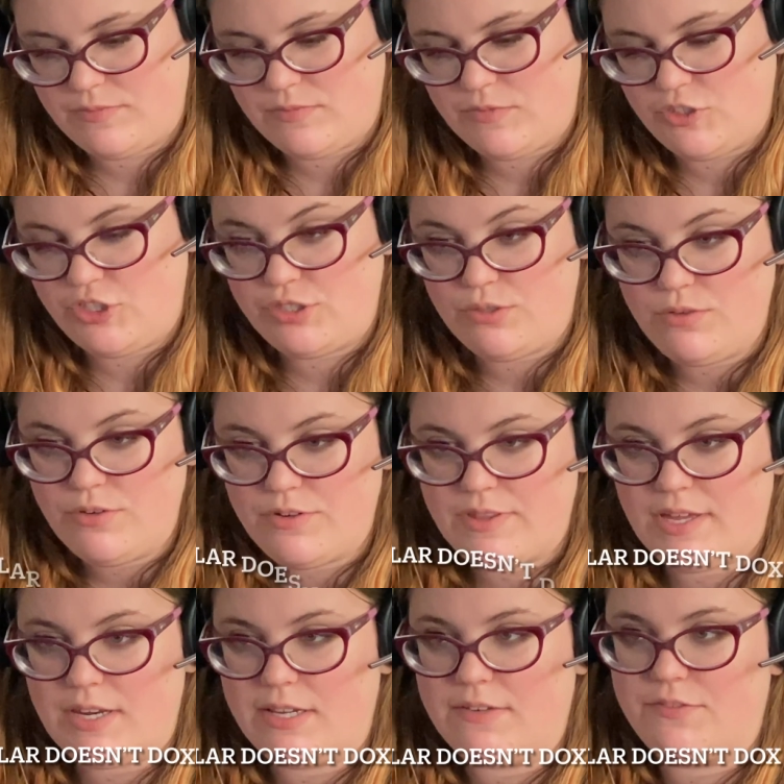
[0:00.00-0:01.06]
She told her
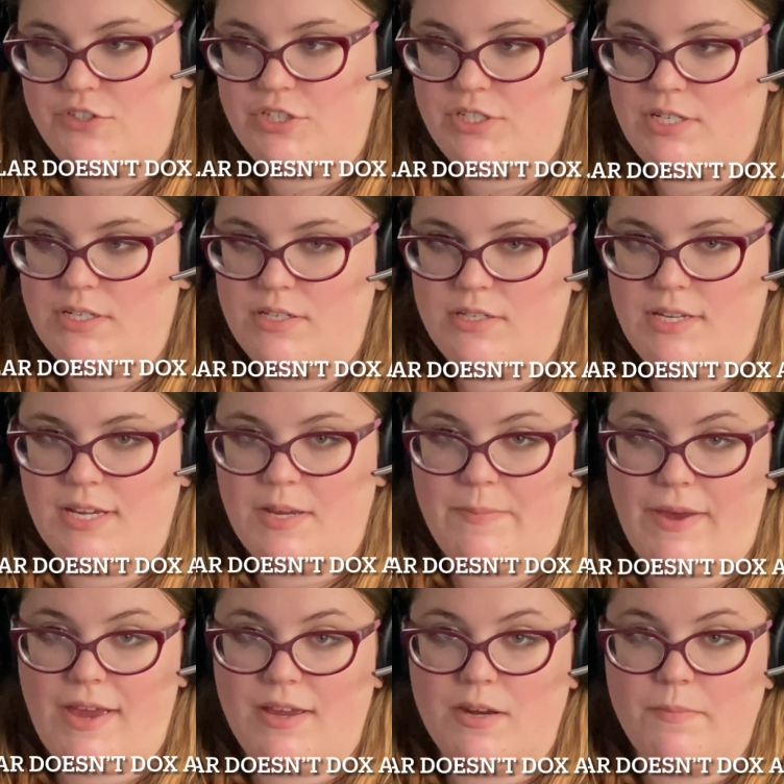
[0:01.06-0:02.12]
that if she didn't take it
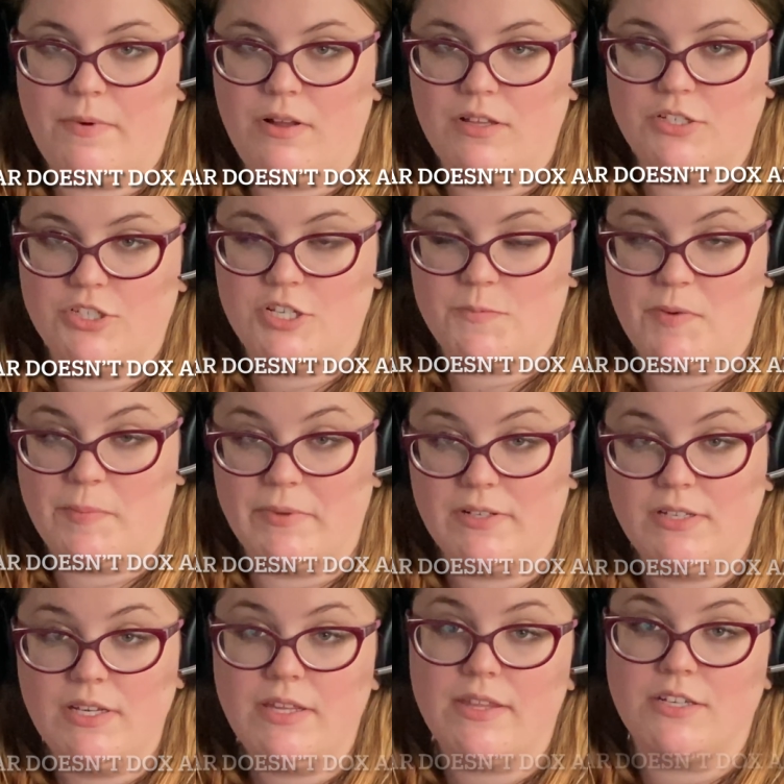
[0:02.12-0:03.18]
back and apologize
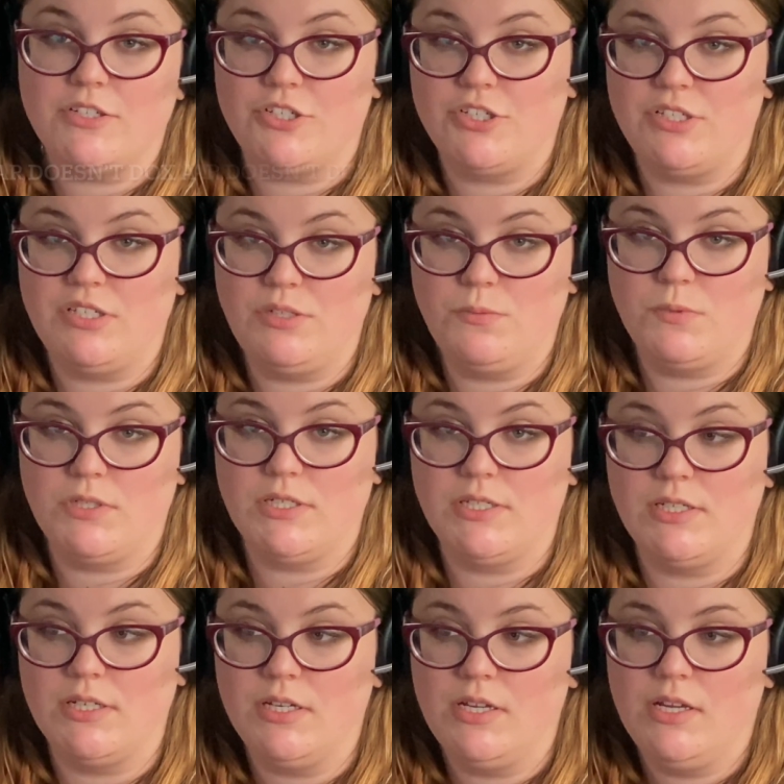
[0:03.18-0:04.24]
publicly, that she would